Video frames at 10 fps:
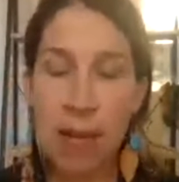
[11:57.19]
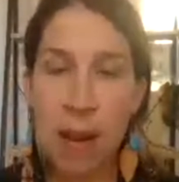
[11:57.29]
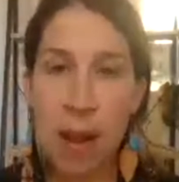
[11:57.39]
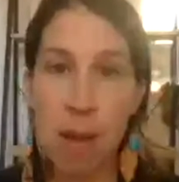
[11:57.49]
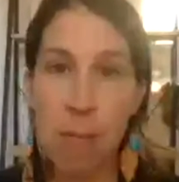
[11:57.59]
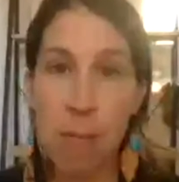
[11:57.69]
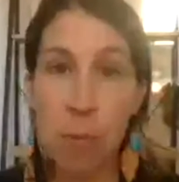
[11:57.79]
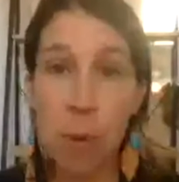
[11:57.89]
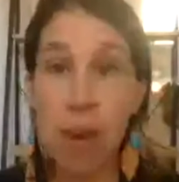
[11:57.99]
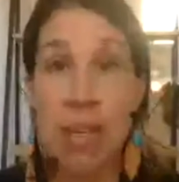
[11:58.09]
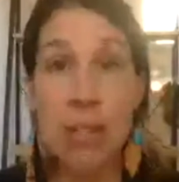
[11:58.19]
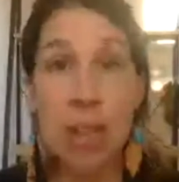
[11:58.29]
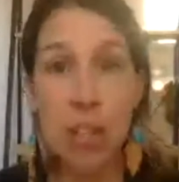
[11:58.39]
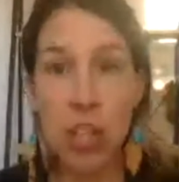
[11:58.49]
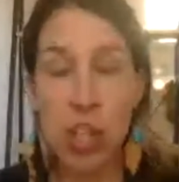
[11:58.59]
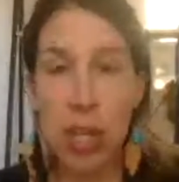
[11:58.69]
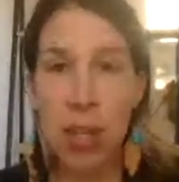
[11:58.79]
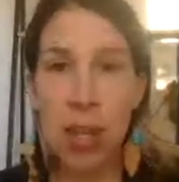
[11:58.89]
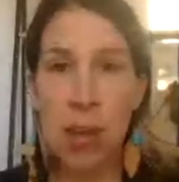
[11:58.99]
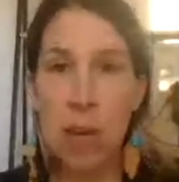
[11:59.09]
What
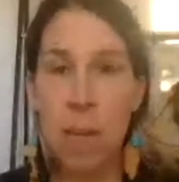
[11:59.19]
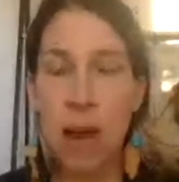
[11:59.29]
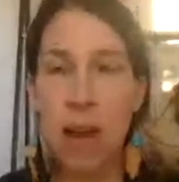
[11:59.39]
intentionally might